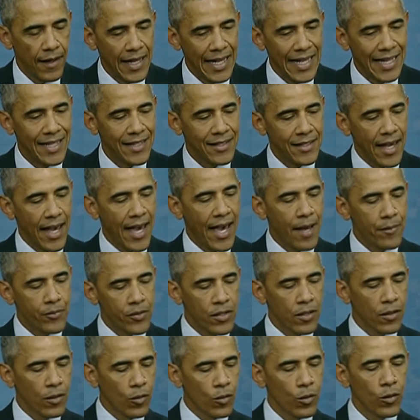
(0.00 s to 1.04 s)
It is
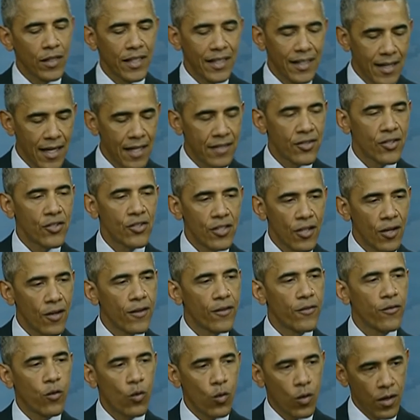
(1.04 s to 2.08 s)
absolutely
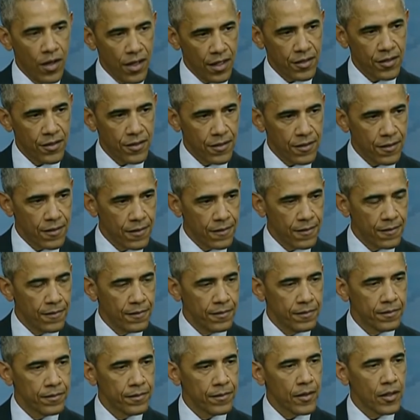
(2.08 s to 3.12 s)
necessary for us
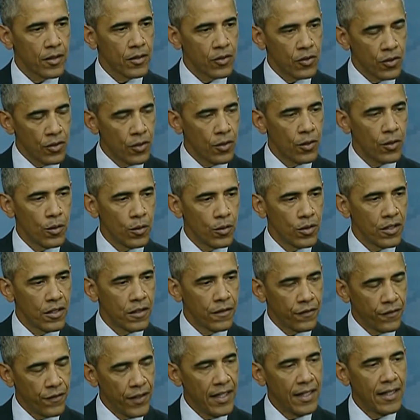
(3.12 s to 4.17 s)
to
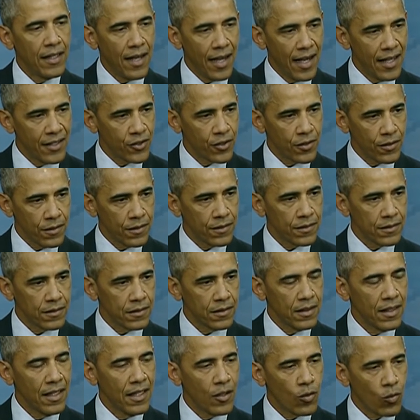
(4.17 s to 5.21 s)
defeat ISIL
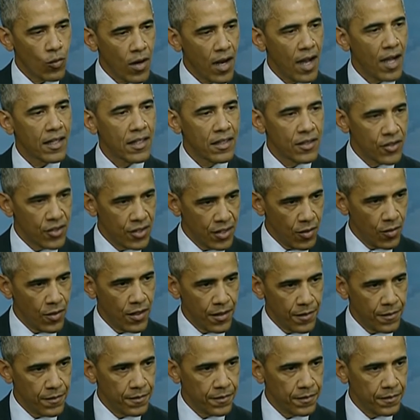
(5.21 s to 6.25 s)
in Iraq and Syria.